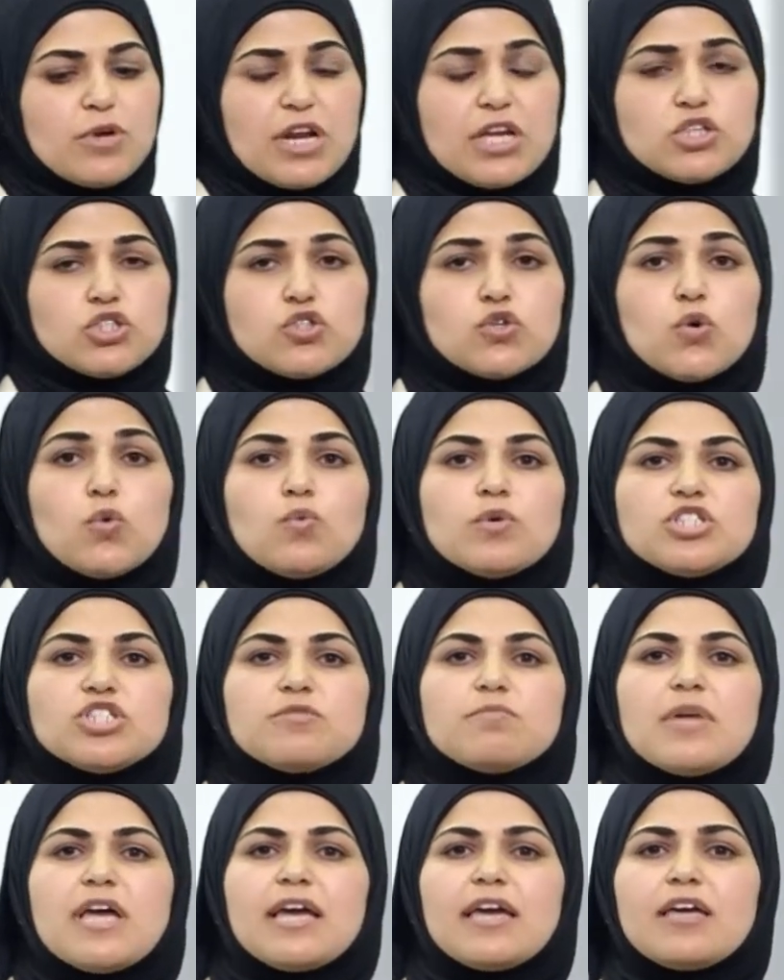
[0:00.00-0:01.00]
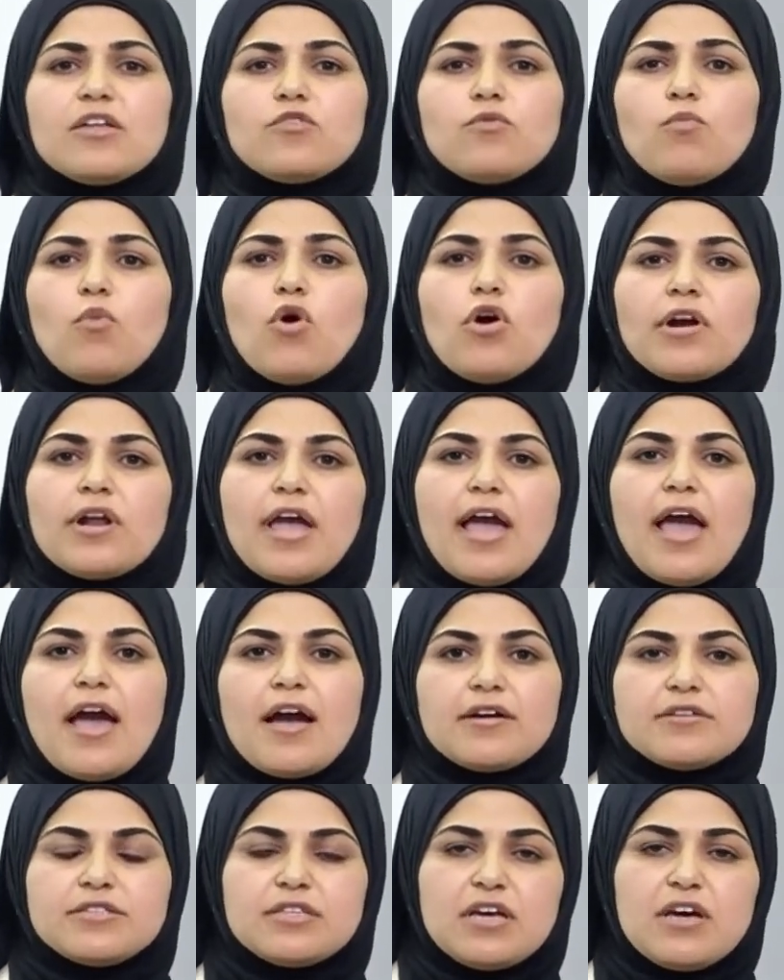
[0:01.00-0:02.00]
ratio, which make it more
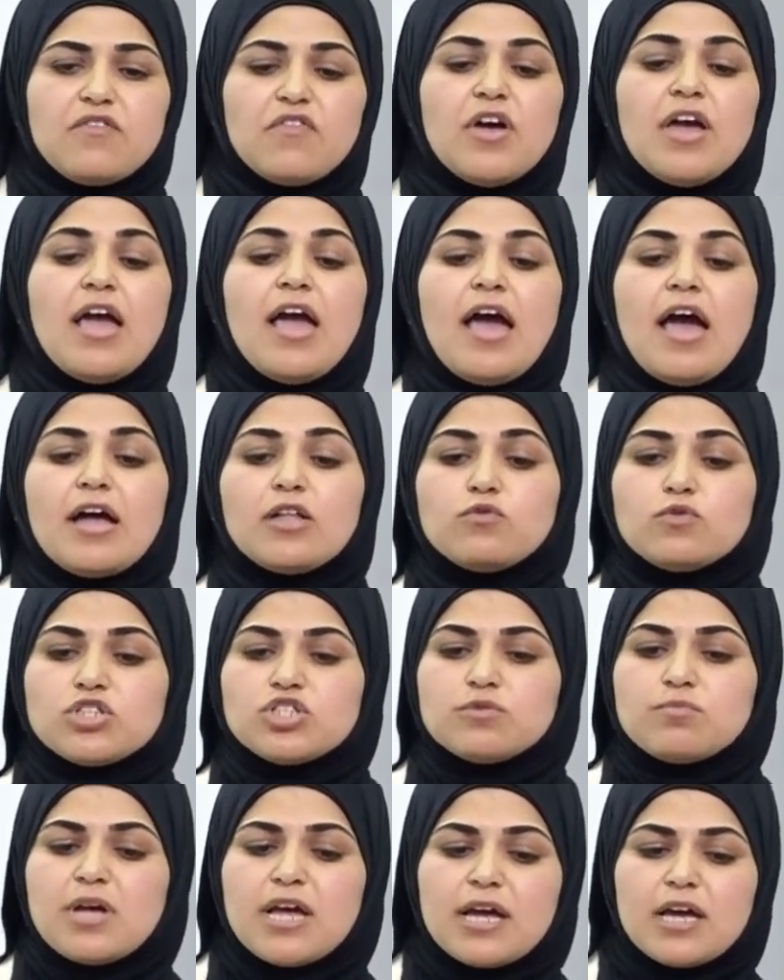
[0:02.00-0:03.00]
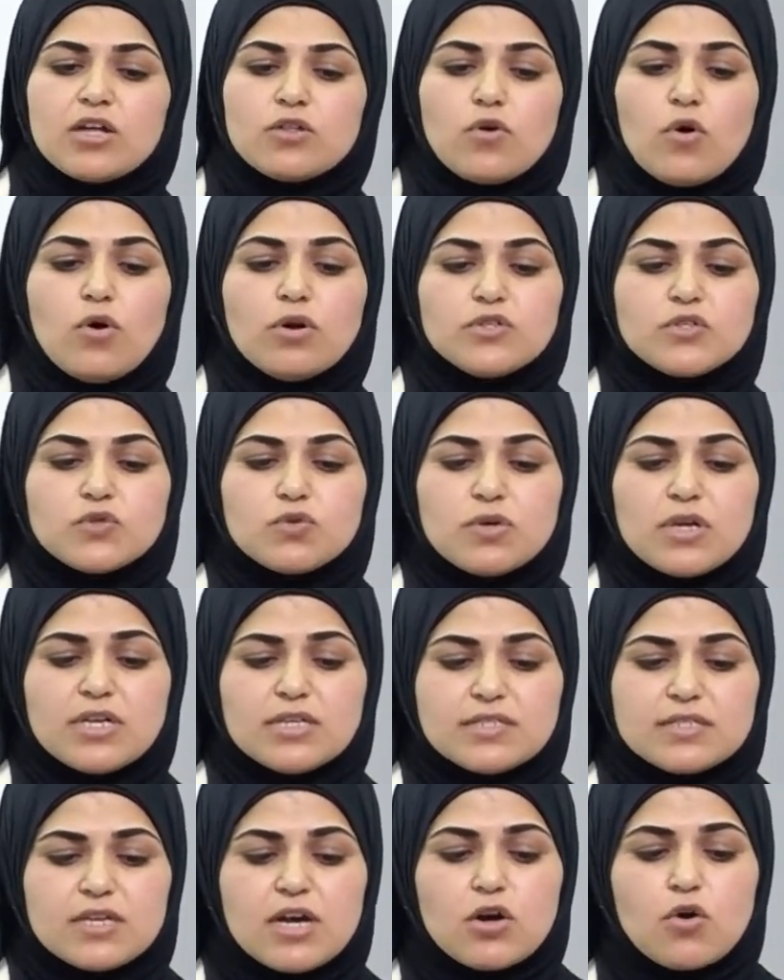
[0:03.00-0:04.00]
reactive and which make it also
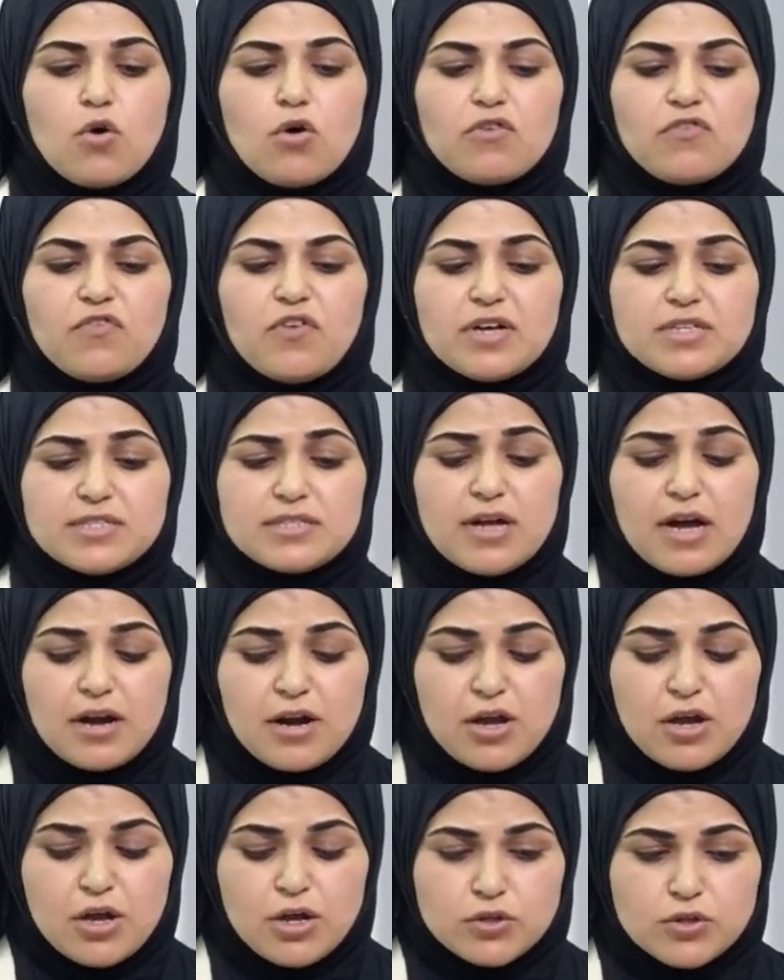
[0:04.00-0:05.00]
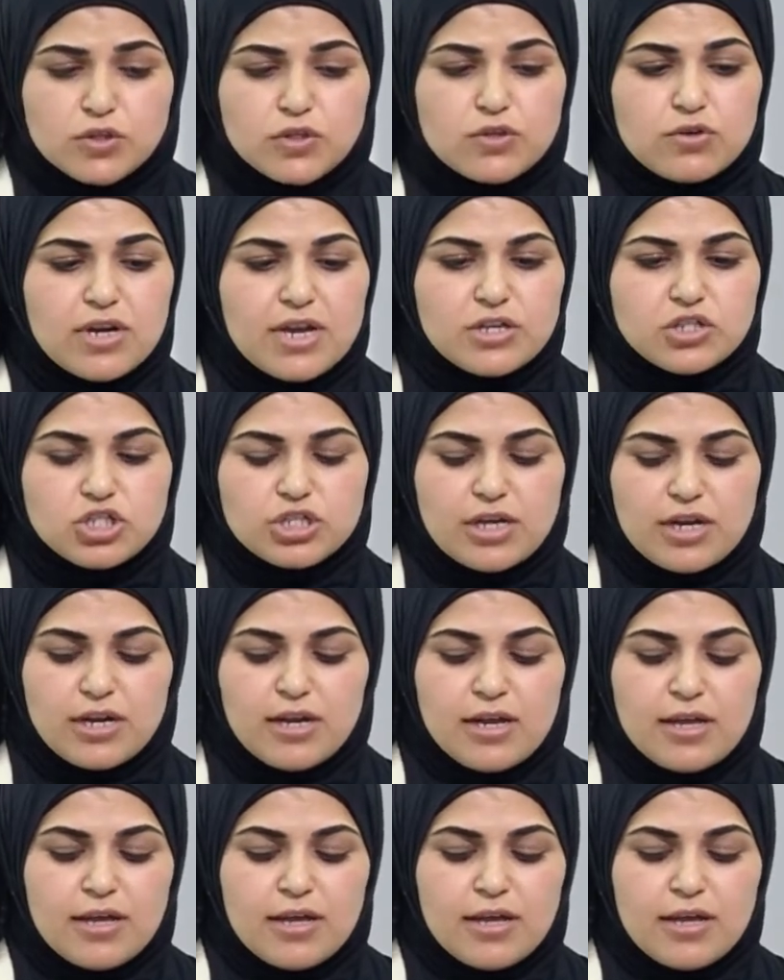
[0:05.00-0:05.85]
easier or faster dissolution.